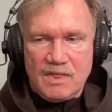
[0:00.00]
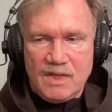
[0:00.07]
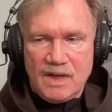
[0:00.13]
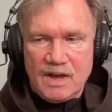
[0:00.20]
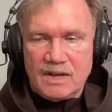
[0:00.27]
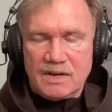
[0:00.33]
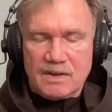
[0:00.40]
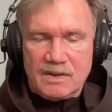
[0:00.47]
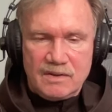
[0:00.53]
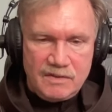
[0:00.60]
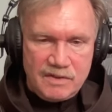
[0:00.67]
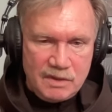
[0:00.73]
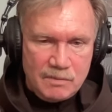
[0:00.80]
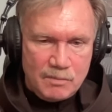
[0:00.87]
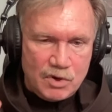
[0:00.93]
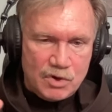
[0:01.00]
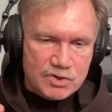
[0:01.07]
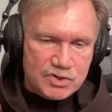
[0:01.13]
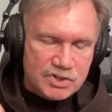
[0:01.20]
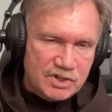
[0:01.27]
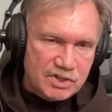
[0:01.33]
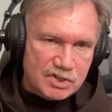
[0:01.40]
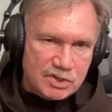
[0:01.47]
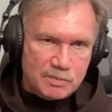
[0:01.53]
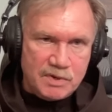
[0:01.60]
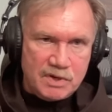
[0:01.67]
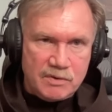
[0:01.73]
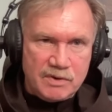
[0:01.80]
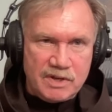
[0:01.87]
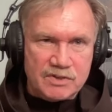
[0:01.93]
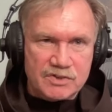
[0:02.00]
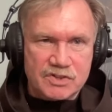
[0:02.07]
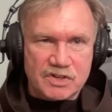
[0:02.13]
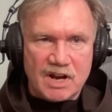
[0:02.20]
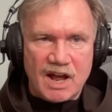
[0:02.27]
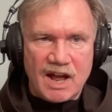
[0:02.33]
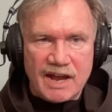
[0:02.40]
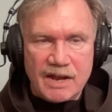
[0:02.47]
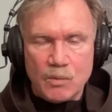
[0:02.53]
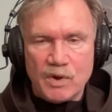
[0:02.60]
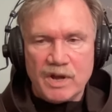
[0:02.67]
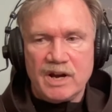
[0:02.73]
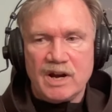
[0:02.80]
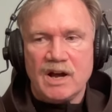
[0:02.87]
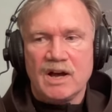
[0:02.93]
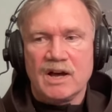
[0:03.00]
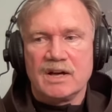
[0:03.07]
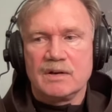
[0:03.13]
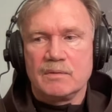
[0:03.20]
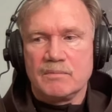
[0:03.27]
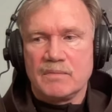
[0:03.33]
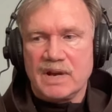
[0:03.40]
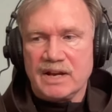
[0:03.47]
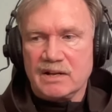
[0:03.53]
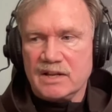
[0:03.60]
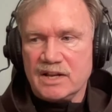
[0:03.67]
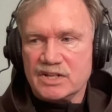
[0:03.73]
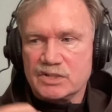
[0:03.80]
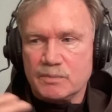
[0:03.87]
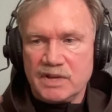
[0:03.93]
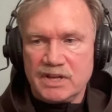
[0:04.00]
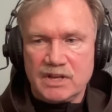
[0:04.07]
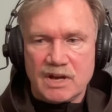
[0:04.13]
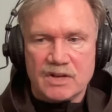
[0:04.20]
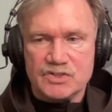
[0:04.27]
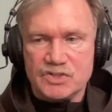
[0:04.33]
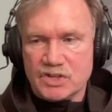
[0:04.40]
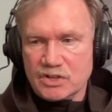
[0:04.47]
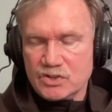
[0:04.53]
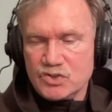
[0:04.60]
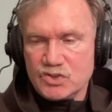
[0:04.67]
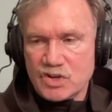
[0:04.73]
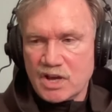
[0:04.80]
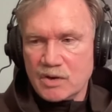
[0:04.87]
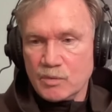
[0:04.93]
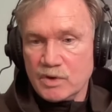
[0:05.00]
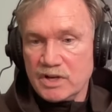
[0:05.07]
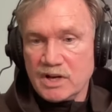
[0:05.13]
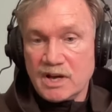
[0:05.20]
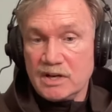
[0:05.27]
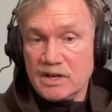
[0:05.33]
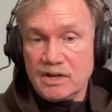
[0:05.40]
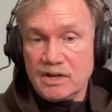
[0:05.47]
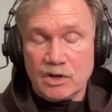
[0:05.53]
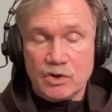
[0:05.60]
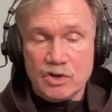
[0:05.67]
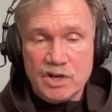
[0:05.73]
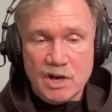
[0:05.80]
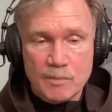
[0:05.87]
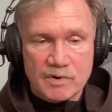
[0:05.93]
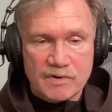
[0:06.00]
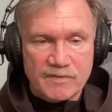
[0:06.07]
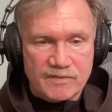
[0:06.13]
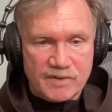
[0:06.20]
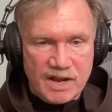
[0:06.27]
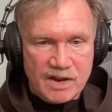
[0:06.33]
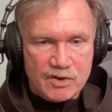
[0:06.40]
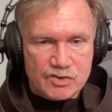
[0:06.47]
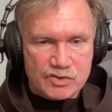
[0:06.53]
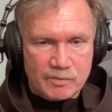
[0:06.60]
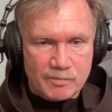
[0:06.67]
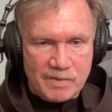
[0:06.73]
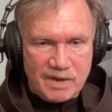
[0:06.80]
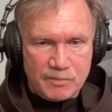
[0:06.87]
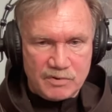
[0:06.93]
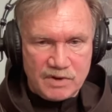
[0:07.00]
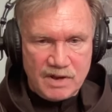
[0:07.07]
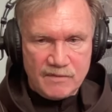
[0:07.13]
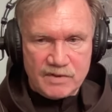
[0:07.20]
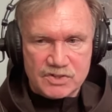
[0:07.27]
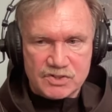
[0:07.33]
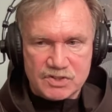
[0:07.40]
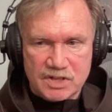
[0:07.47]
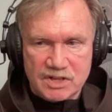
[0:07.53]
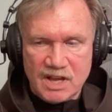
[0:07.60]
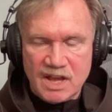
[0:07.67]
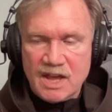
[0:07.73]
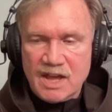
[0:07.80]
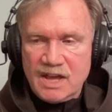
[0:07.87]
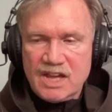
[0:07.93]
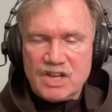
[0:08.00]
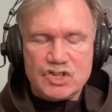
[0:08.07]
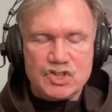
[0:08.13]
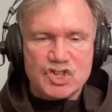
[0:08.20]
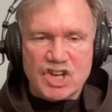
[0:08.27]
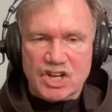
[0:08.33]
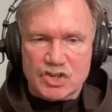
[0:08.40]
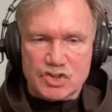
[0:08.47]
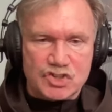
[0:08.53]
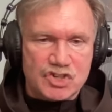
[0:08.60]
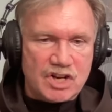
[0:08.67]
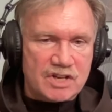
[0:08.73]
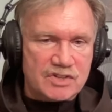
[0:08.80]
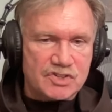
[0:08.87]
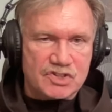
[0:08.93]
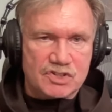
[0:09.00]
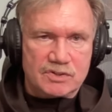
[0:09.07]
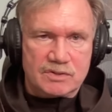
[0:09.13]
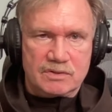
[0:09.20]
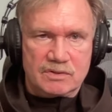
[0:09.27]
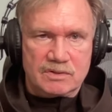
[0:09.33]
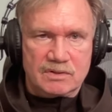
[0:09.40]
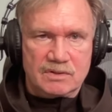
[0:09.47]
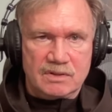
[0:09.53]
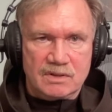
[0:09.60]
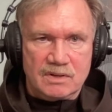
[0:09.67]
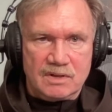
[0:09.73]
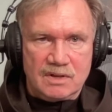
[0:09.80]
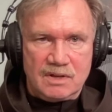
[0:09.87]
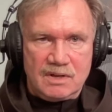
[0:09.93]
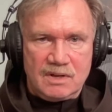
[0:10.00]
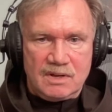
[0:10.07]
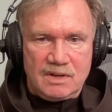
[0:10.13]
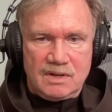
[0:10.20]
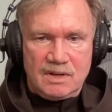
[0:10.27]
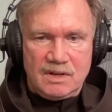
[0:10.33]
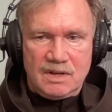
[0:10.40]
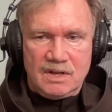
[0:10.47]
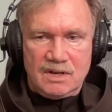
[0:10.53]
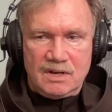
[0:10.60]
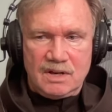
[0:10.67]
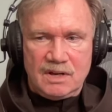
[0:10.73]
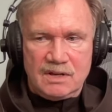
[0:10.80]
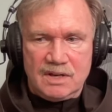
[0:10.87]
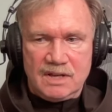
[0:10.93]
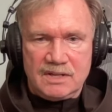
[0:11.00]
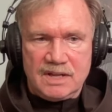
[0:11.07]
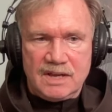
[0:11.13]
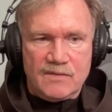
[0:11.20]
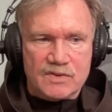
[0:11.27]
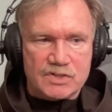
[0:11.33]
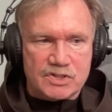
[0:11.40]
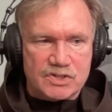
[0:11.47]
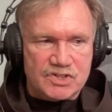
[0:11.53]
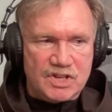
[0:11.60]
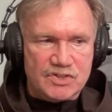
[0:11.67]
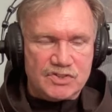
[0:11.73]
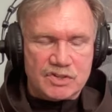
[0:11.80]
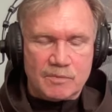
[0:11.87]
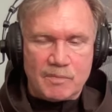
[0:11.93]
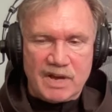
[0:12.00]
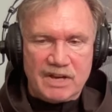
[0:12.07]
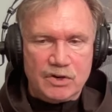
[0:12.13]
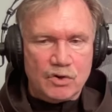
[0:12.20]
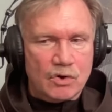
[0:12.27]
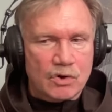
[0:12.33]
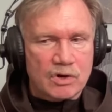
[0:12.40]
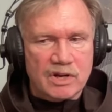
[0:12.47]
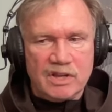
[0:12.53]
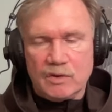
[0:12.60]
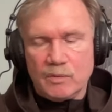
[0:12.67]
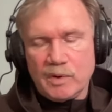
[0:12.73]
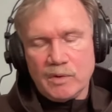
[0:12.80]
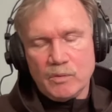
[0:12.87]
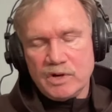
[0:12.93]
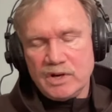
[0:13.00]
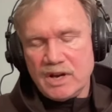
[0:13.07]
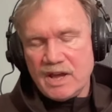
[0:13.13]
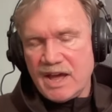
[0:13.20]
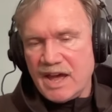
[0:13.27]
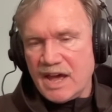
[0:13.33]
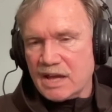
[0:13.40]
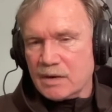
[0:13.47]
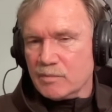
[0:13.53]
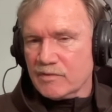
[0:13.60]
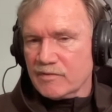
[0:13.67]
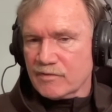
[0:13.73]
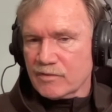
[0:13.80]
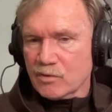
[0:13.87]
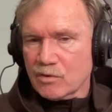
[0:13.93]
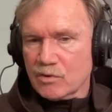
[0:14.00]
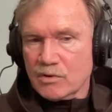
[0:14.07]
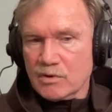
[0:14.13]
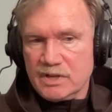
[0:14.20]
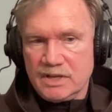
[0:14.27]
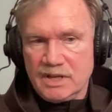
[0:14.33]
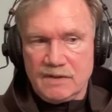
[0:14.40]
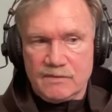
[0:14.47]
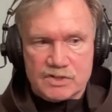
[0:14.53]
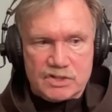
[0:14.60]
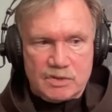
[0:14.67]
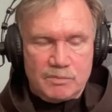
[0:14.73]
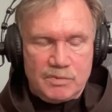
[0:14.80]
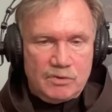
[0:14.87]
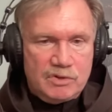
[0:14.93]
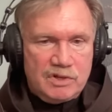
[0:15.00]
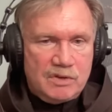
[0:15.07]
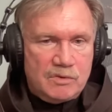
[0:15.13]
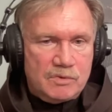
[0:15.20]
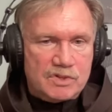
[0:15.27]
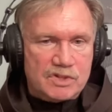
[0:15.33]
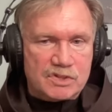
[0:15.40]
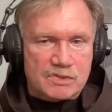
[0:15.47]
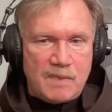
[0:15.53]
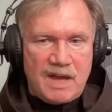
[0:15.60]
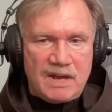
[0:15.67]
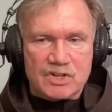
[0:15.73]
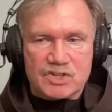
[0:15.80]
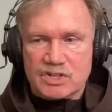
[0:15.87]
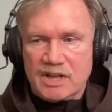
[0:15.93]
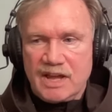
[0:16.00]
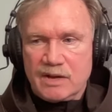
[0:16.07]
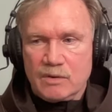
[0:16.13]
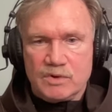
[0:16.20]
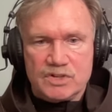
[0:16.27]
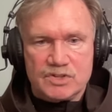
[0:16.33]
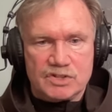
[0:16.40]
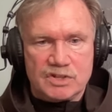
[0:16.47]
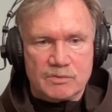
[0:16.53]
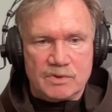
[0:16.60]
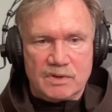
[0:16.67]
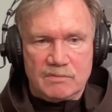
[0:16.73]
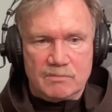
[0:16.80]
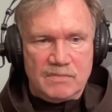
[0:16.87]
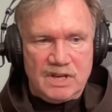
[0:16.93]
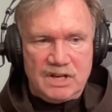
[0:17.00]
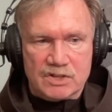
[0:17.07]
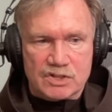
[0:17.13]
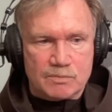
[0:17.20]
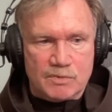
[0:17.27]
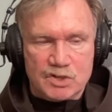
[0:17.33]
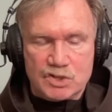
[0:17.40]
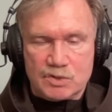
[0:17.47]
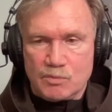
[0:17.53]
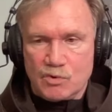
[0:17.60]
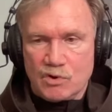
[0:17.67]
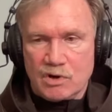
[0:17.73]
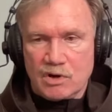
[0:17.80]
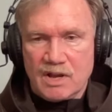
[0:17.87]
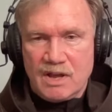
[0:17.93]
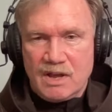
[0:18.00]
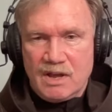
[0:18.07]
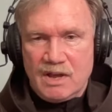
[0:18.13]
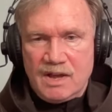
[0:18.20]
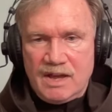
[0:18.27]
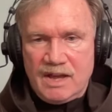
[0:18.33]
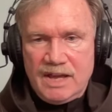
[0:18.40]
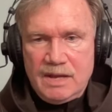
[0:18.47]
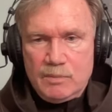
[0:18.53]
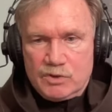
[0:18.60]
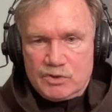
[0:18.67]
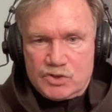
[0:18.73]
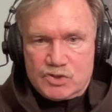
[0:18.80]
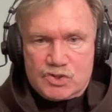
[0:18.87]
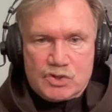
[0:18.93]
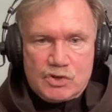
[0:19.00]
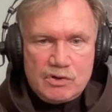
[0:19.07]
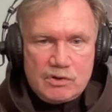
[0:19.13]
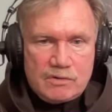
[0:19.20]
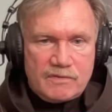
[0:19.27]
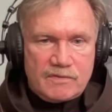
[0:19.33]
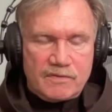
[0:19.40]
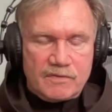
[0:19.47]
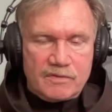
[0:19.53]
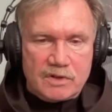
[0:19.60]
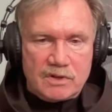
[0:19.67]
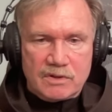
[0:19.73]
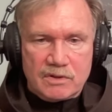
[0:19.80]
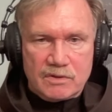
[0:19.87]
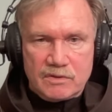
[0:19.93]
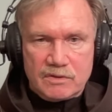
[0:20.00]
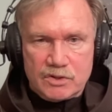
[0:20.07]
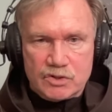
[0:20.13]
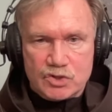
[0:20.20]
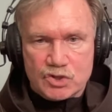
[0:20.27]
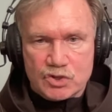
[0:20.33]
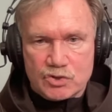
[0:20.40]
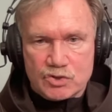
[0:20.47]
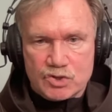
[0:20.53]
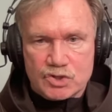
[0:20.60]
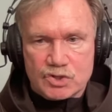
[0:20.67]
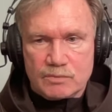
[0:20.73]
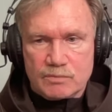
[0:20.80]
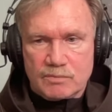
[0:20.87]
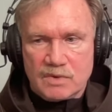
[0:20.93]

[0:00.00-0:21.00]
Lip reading: that the immersion experience that I went on, my classmate Yatsing and John went on, good number of friars from my province did, it changed us. Mm-hmm. It gave us a sense of minority that we wouldn't have had before. It gave us ability with Spanish language that made us much more able to serve the church.